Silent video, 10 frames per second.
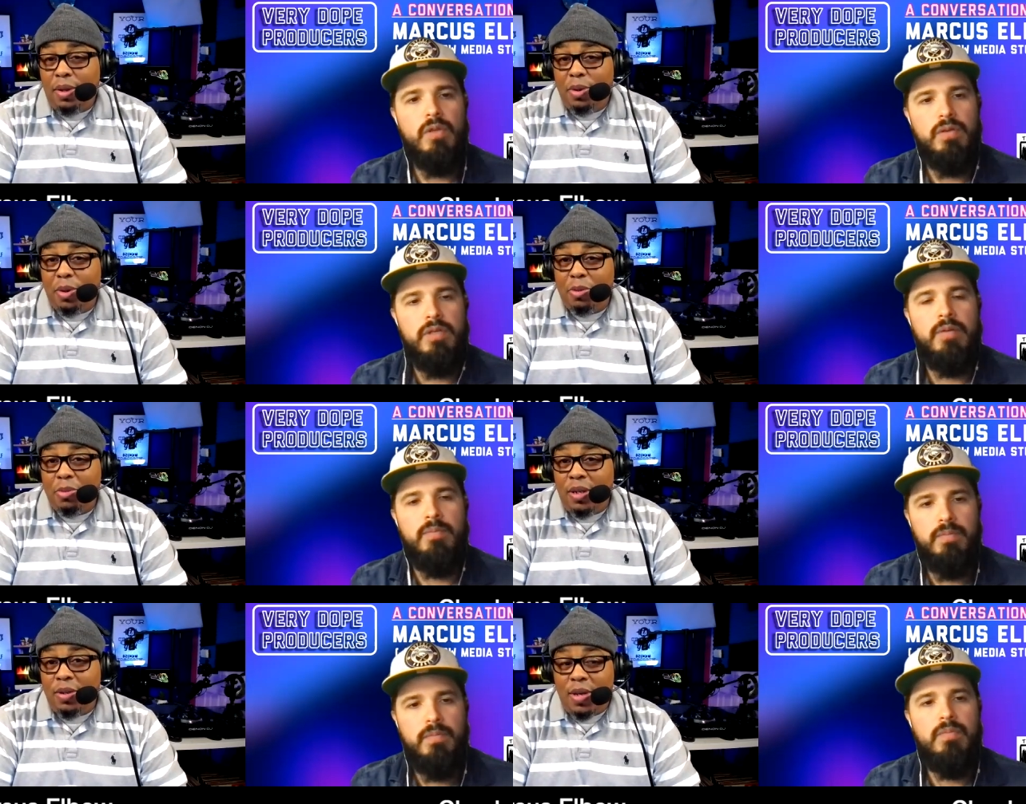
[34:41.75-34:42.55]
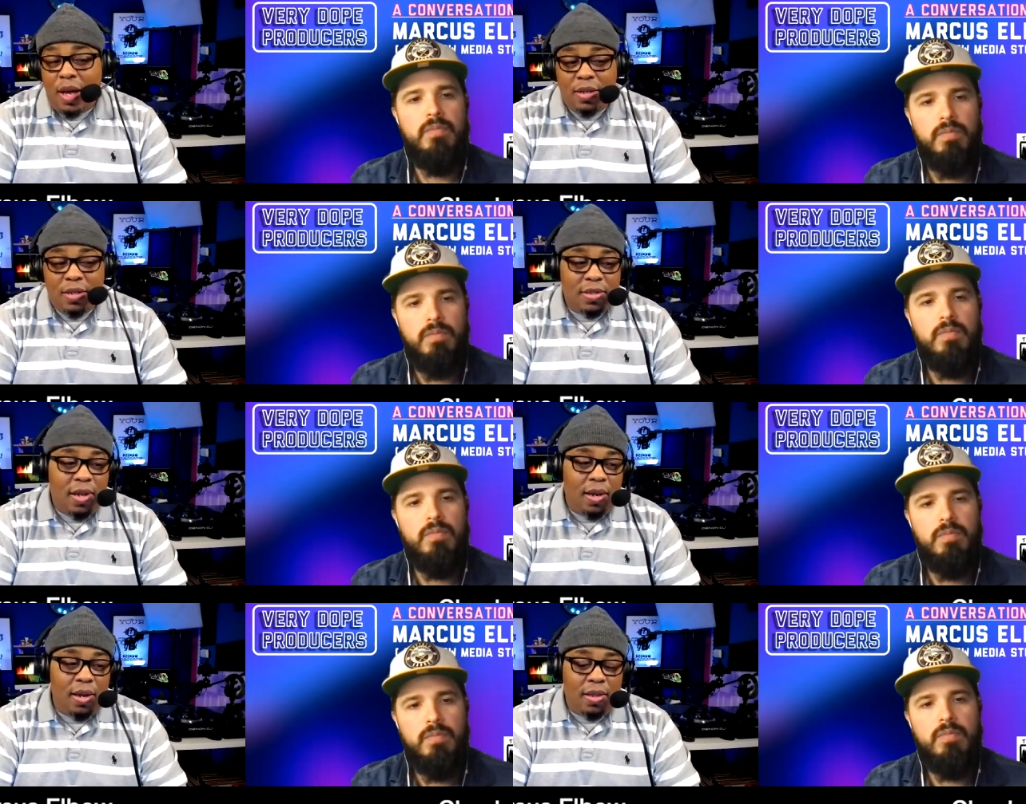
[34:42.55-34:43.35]
Speaker 1: You know yep. what I mean? You got to
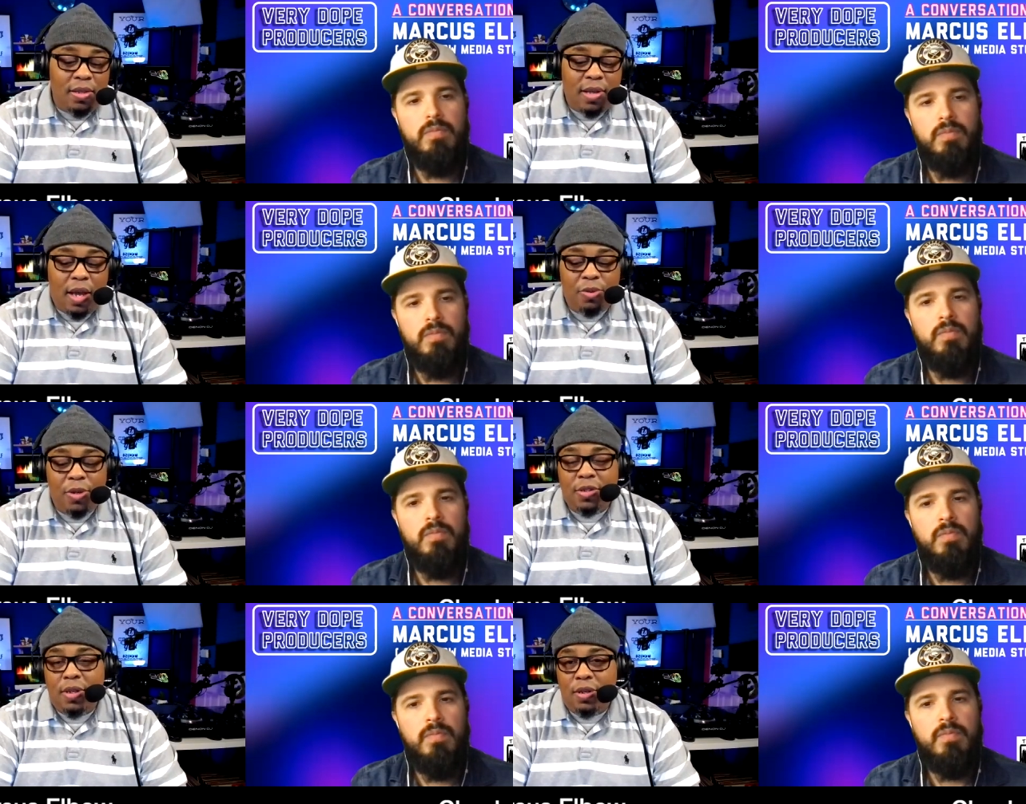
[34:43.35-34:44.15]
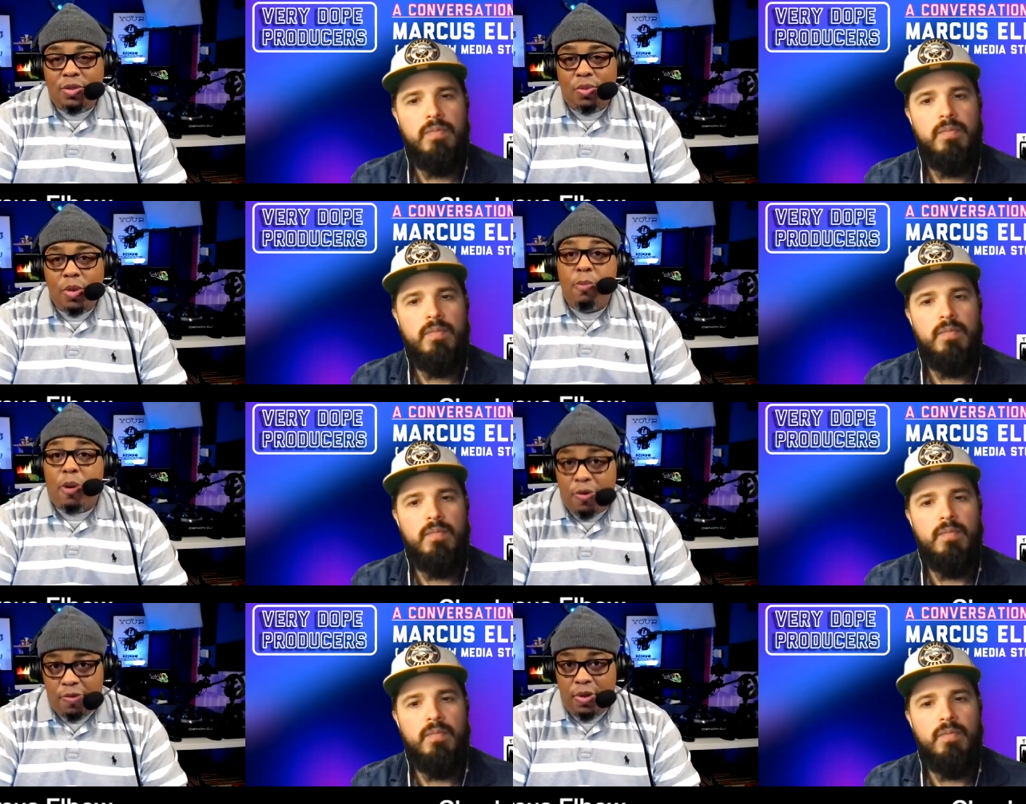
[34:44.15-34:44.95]
understand that this iOS thing is a
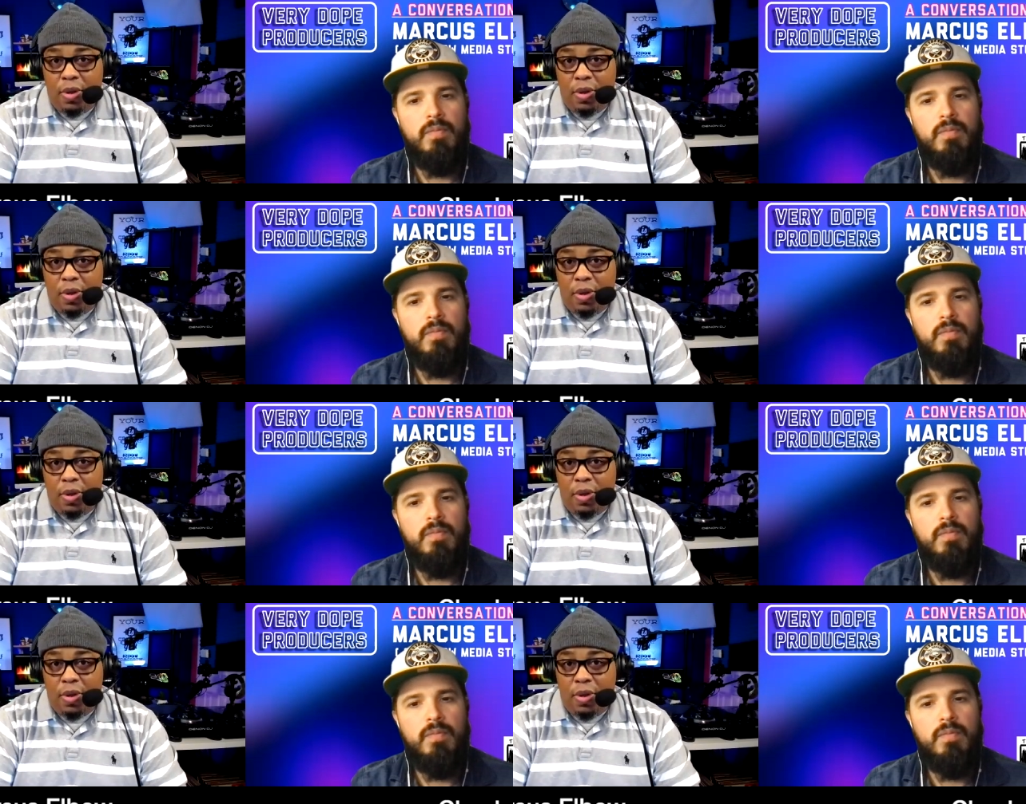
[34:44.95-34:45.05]
rebirth